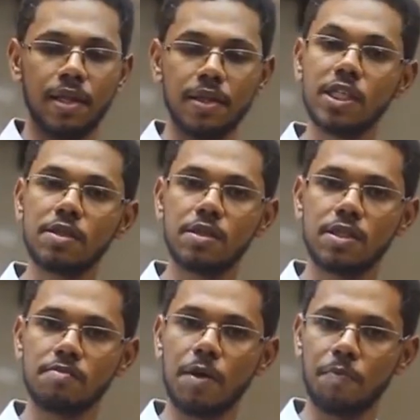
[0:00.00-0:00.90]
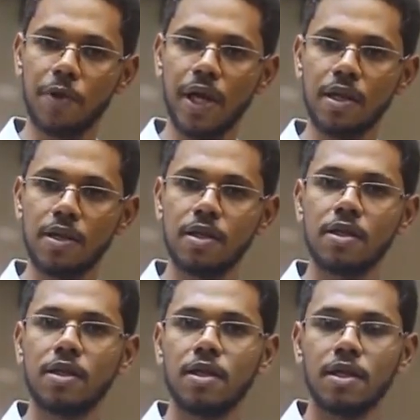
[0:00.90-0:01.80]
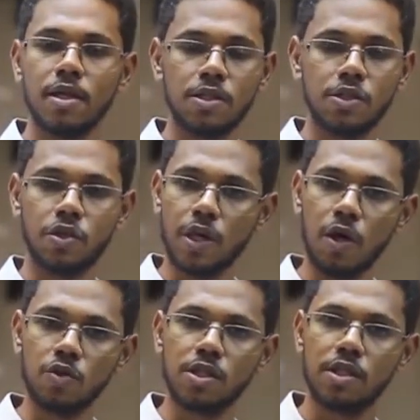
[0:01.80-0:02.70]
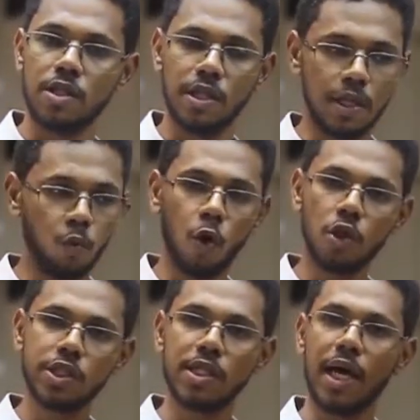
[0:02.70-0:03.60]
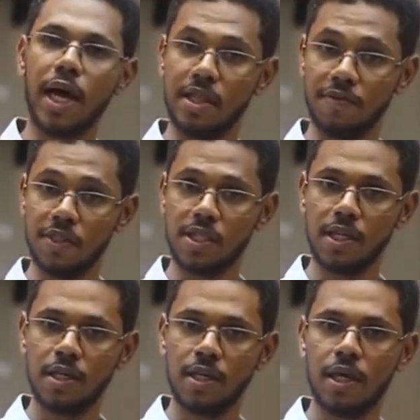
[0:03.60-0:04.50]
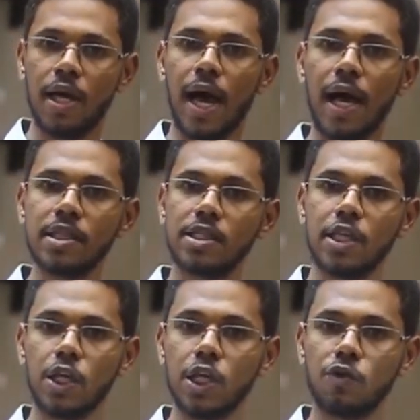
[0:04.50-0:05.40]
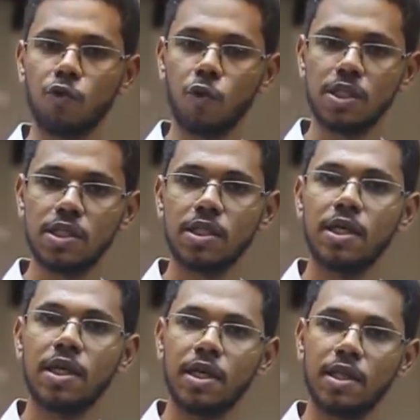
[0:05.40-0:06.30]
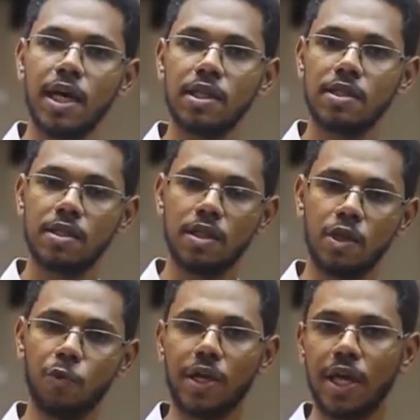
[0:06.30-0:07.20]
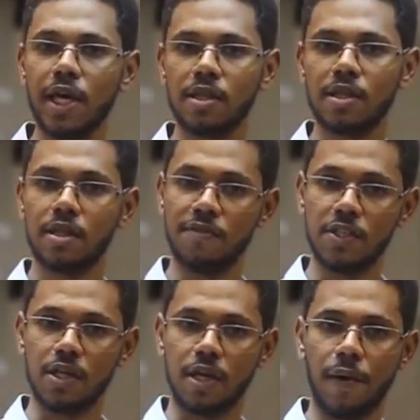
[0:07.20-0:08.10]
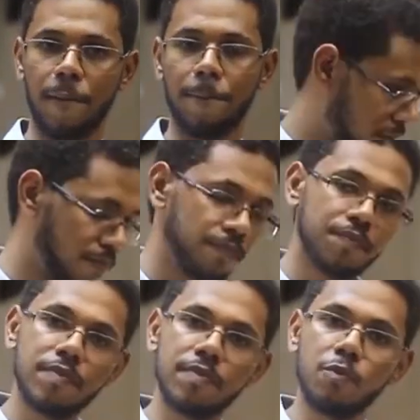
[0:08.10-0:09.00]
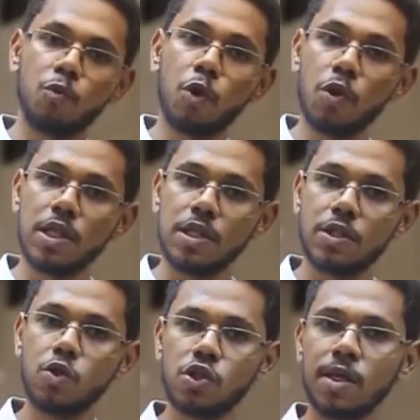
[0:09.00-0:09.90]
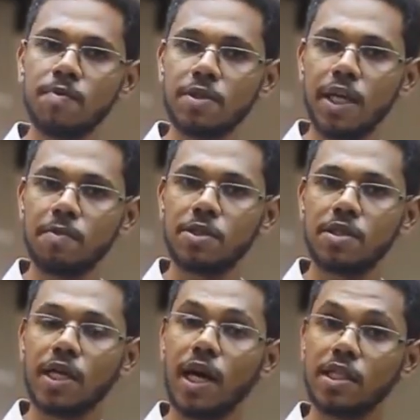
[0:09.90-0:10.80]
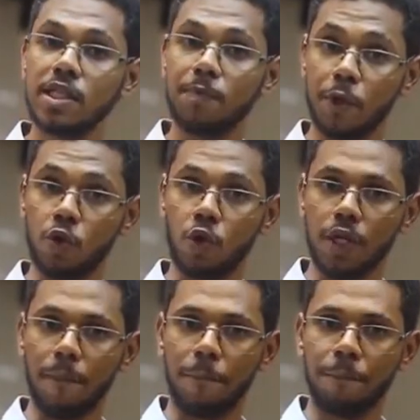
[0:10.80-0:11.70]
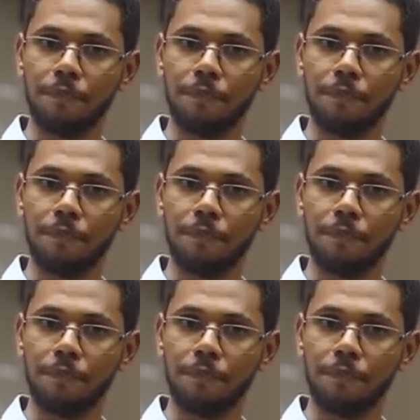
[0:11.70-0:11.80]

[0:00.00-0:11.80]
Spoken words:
This membrane surrounds the walls and the viscera and secrete fluids that lubricate the viscera. We will use some terms regarding the peritoneum.